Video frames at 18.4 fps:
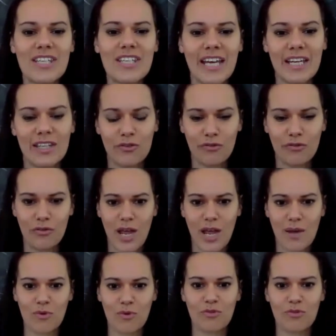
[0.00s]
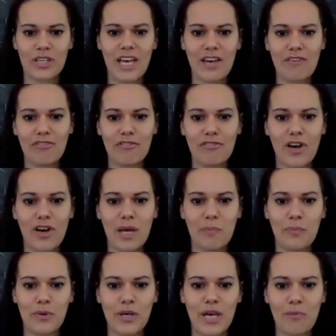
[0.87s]
in the frame of the
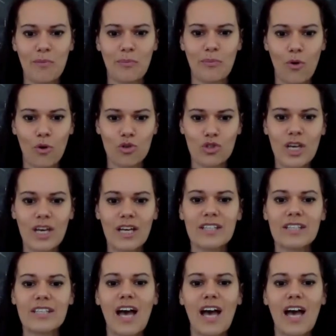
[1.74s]
FF-IPM project,